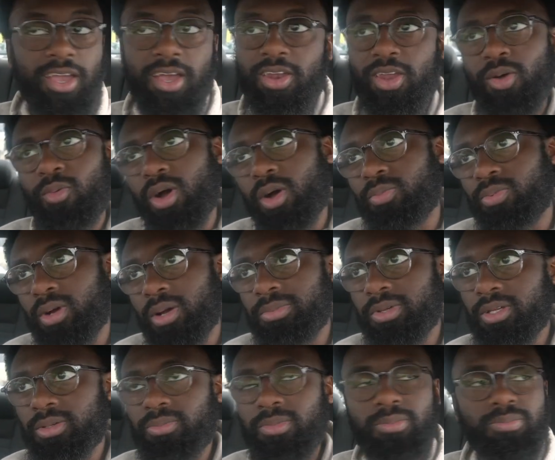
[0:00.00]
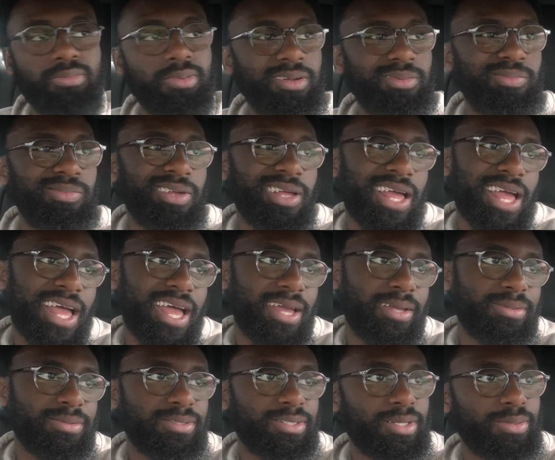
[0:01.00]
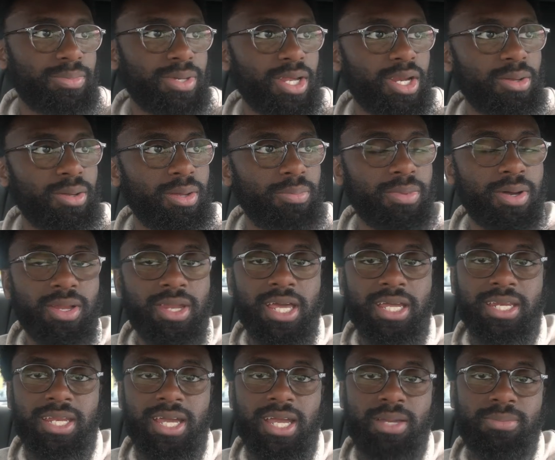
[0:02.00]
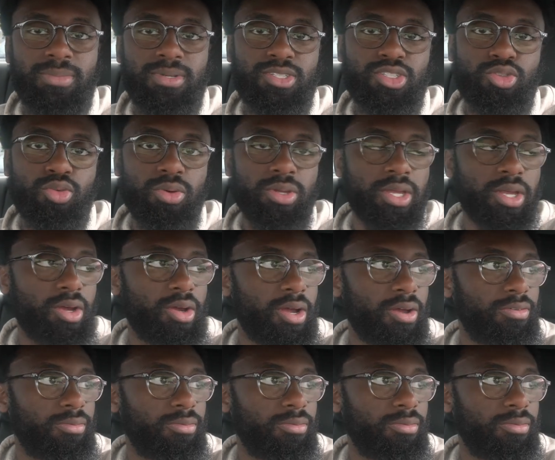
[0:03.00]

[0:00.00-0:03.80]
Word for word: no, I, I mean uh, about uh, about like nine months to a year.